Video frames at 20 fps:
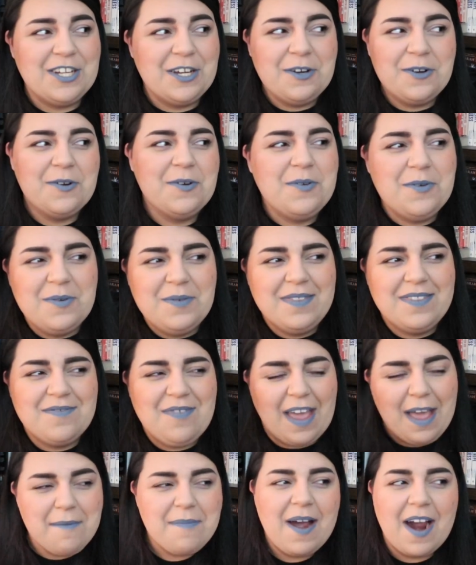do
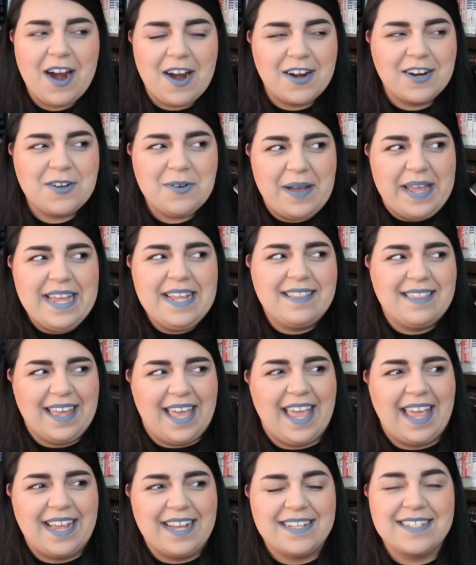vampire queen
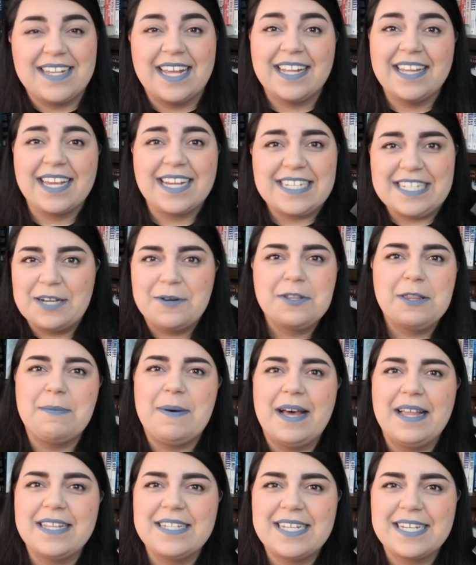things and like deal with the
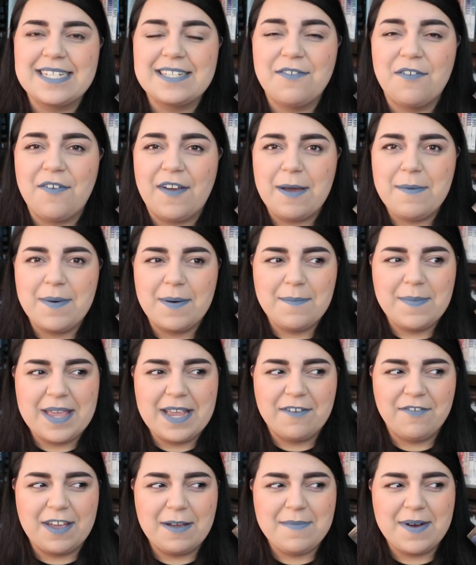politics of a
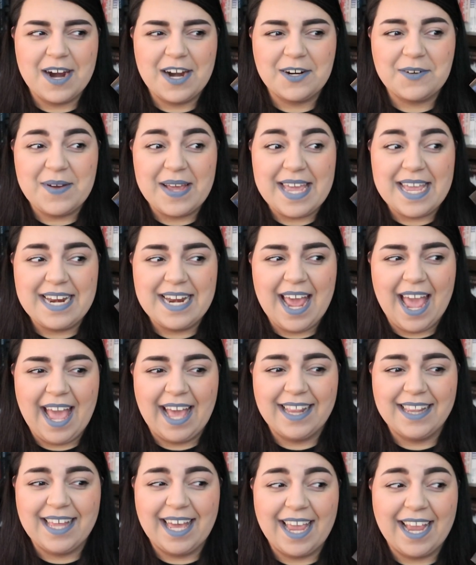being a vampire queen.
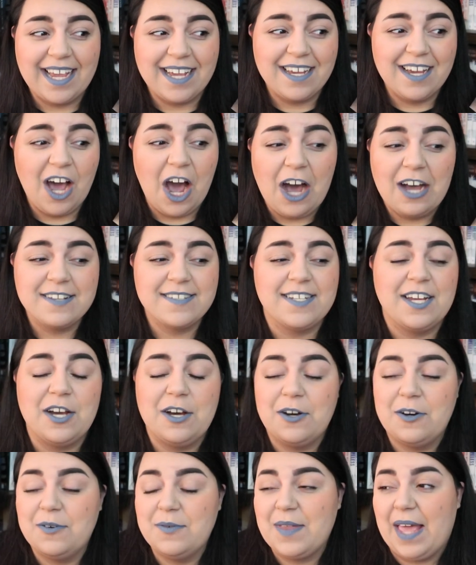And like
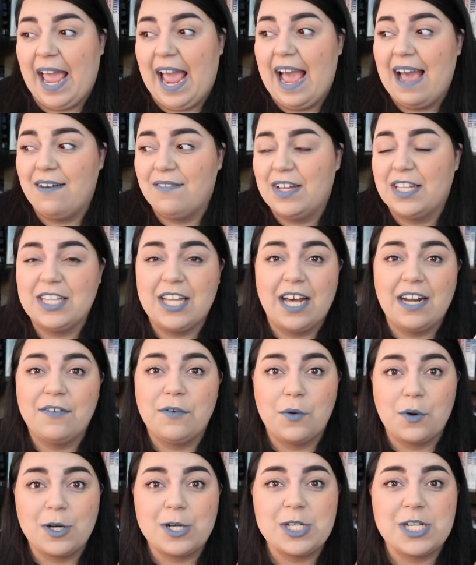also they have a lot
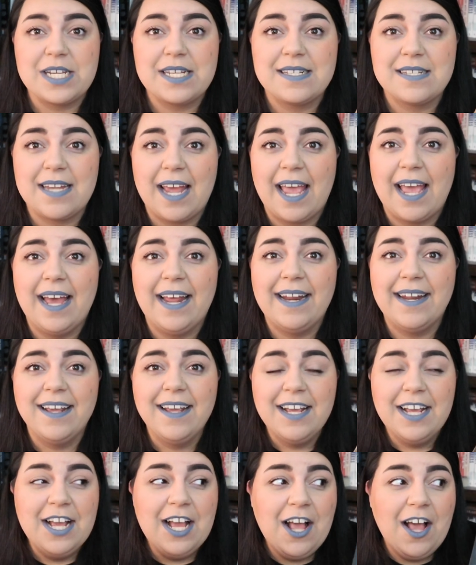of orgies and
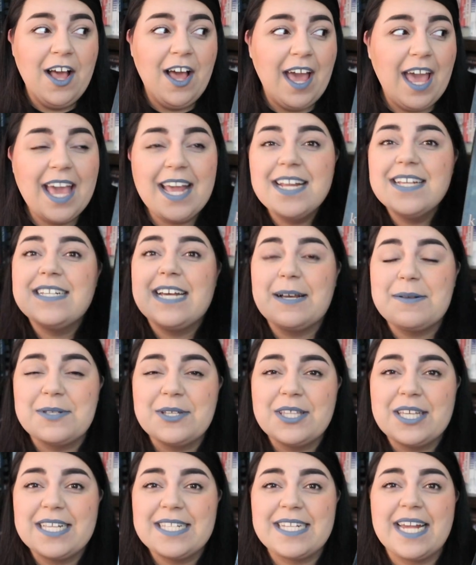it is
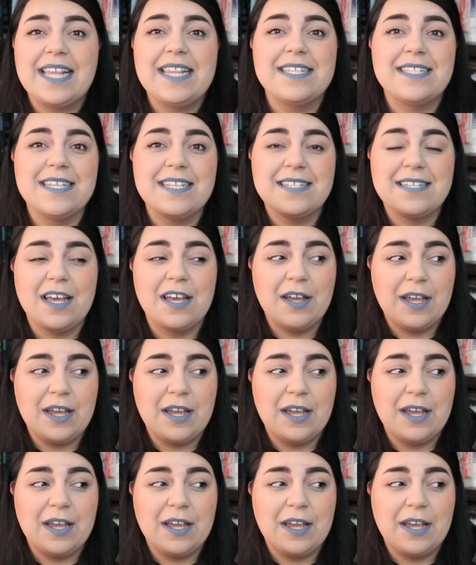absolutely insane. This is